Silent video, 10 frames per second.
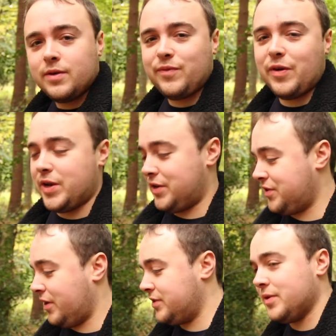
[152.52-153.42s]
Very
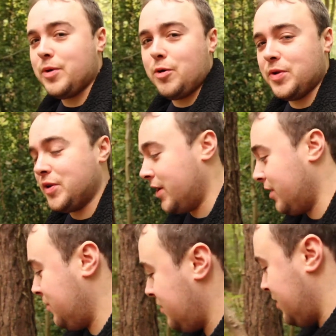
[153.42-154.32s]
exciting moment now.
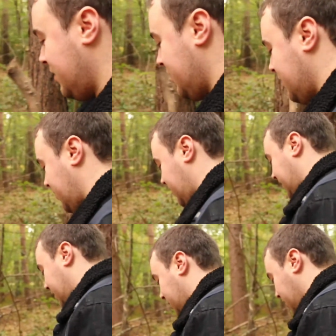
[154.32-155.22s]
We found our